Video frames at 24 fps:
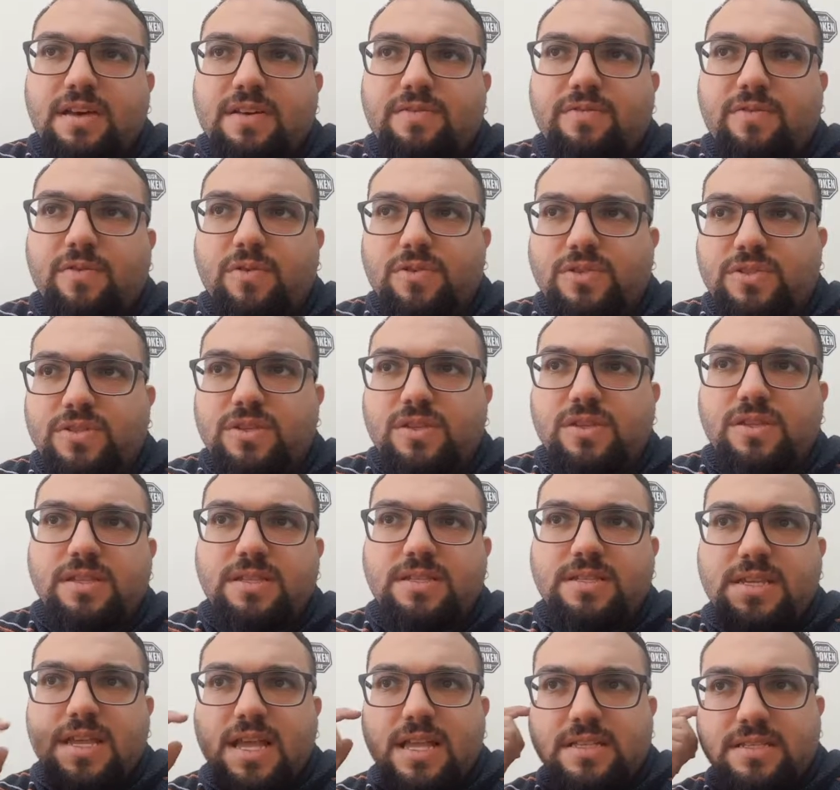For
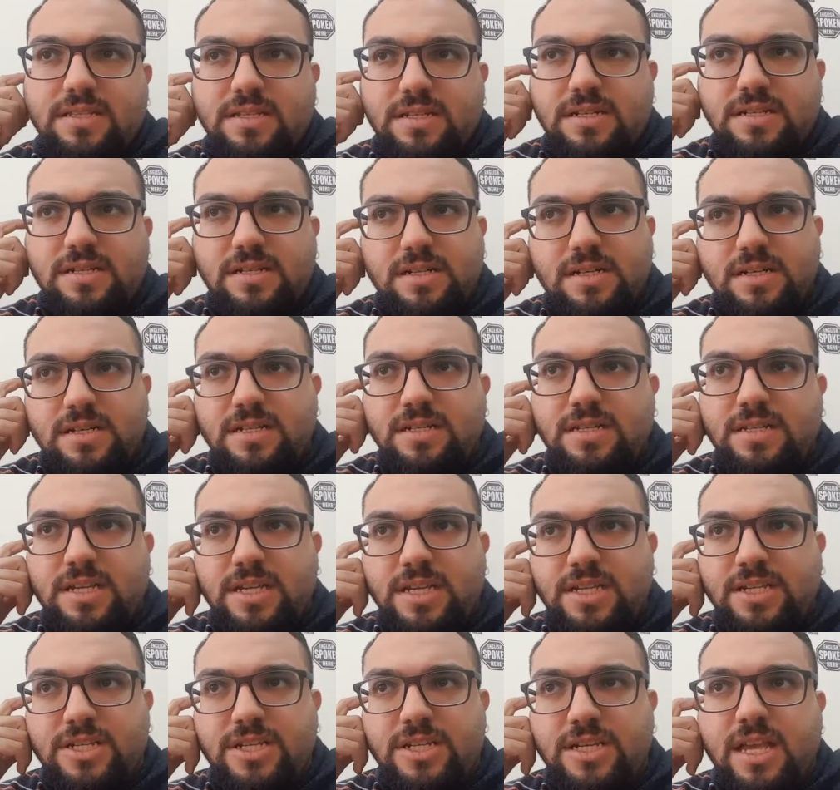student-centered,
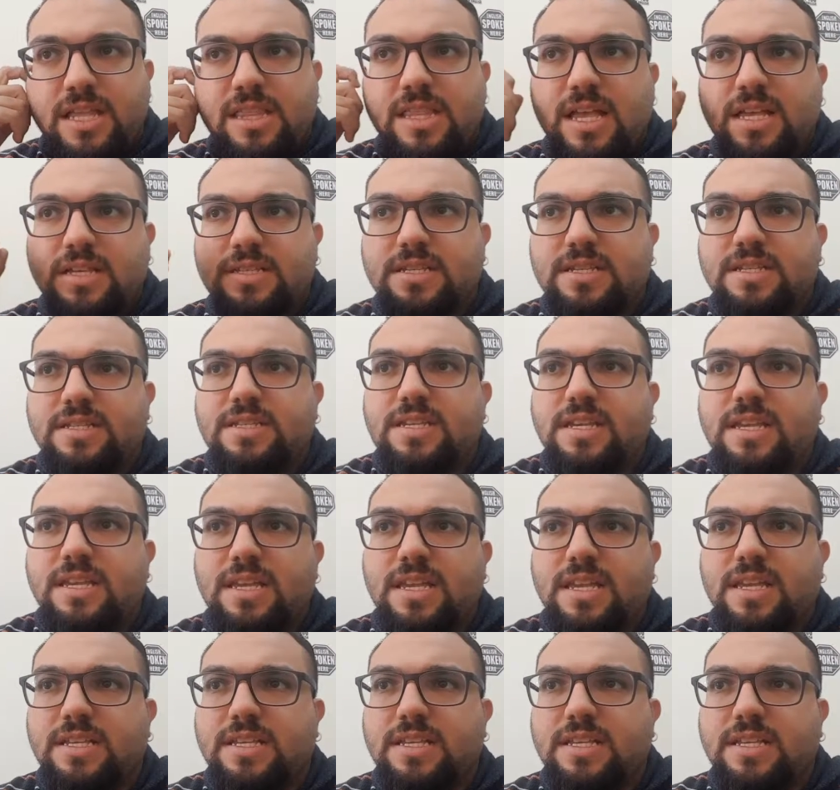teaching and assessing